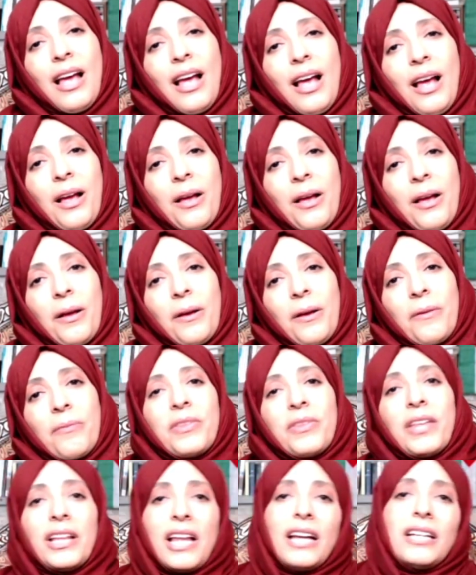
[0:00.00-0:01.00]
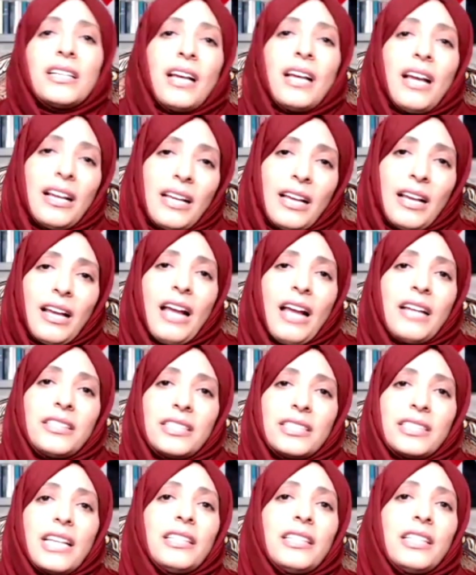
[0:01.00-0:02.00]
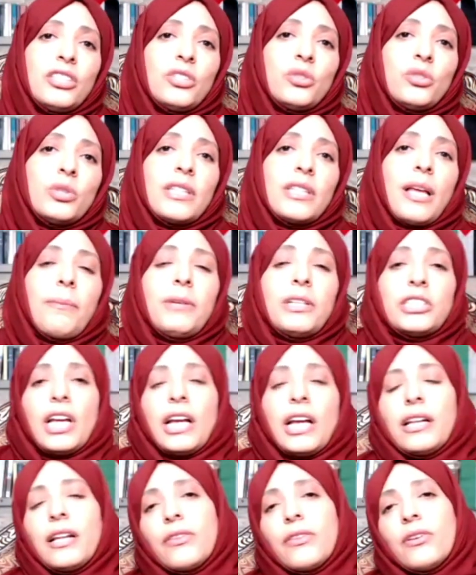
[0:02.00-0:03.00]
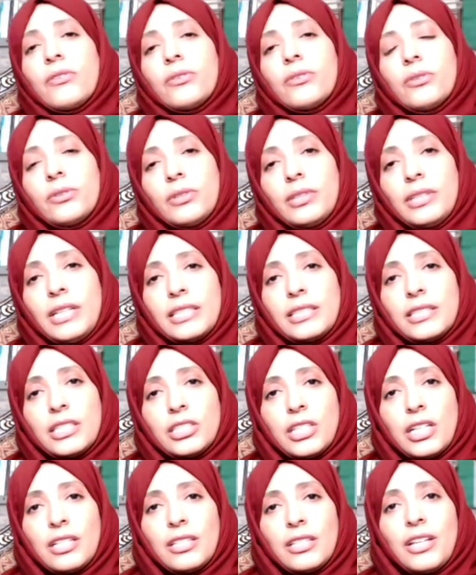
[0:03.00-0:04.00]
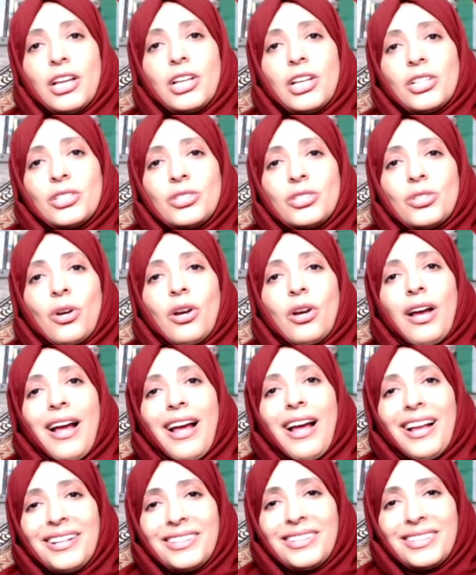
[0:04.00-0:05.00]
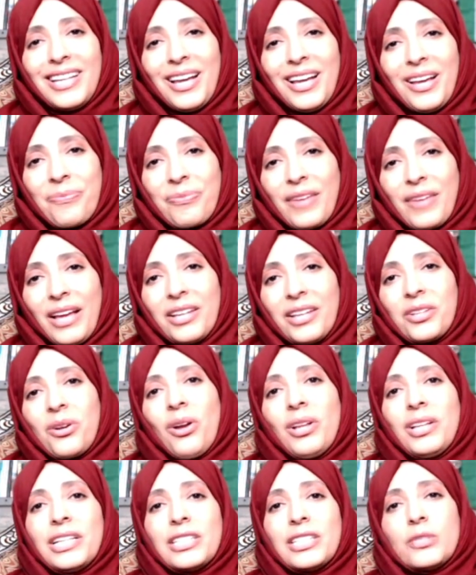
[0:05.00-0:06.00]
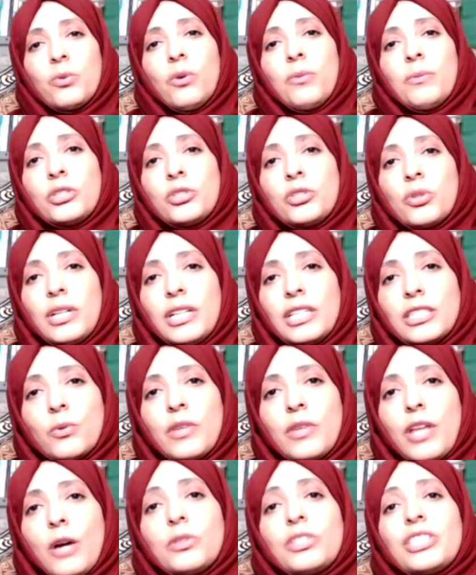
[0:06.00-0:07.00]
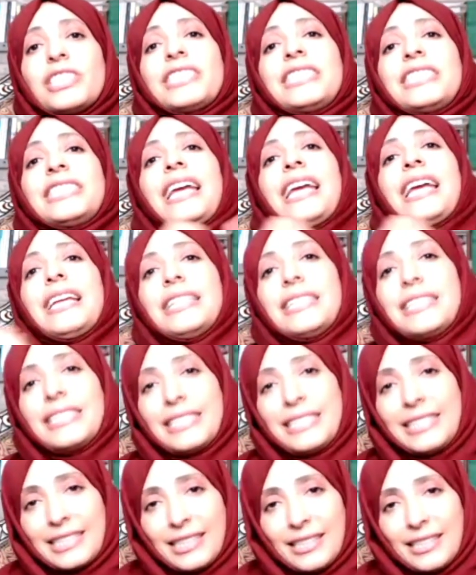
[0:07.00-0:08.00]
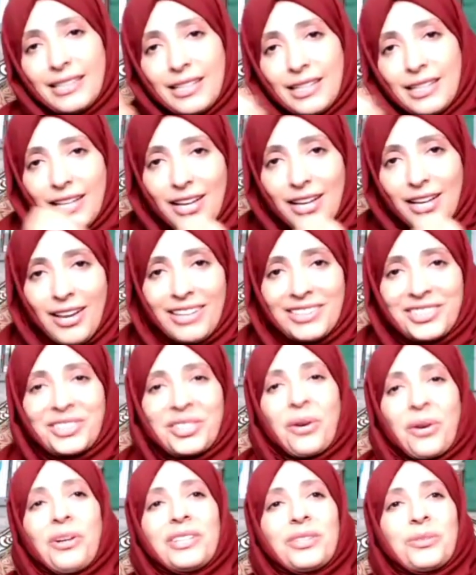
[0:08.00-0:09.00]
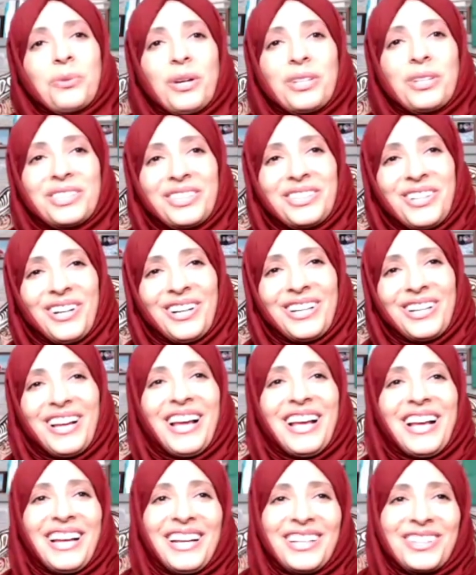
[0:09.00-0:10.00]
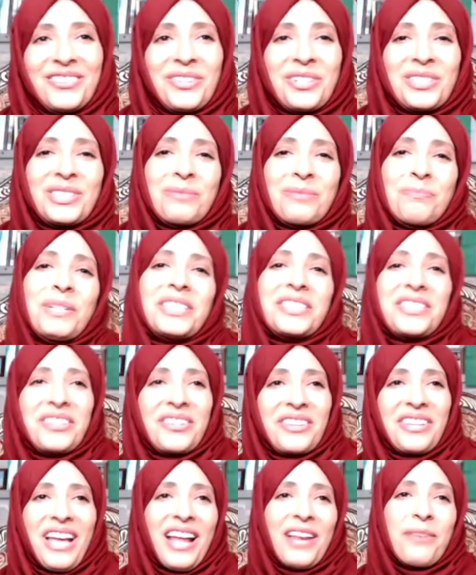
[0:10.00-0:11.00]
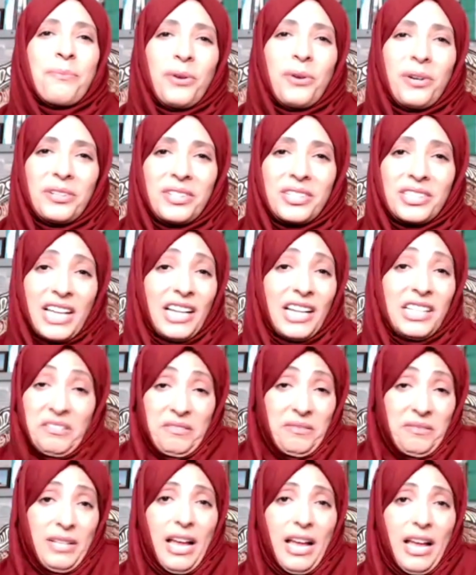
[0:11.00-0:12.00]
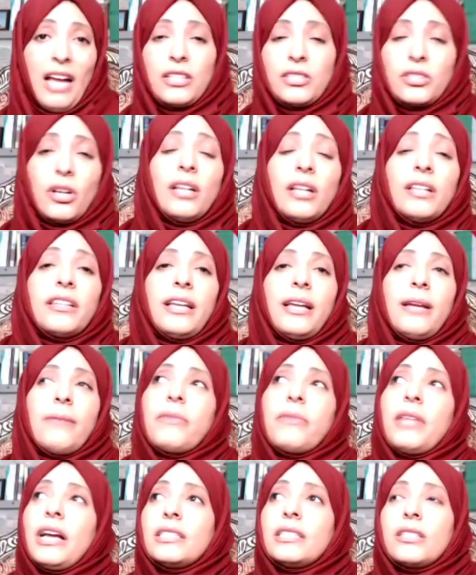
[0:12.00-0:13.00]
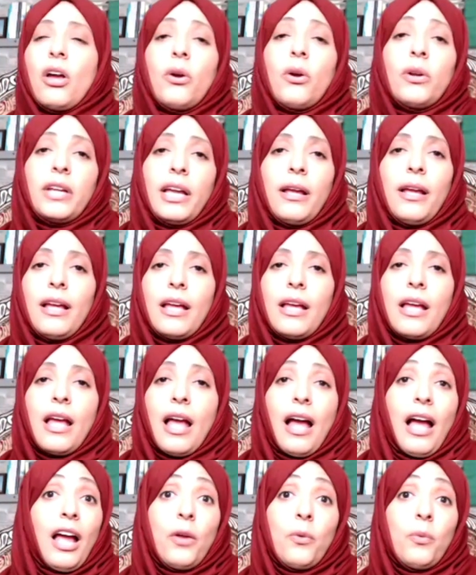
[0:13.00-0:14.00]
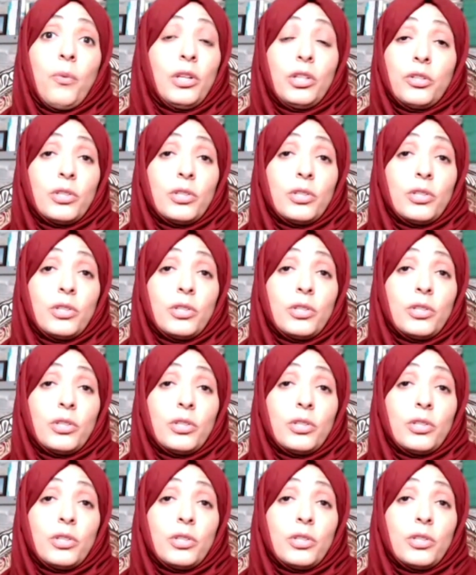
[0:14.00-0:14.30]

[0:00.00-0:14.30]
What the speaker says: Then I decided to establish another organization. So, and I call it Women Journalists Without Chains. Mm-hmm. So it was, you know, it was better than borders. And I told them that, okay, I will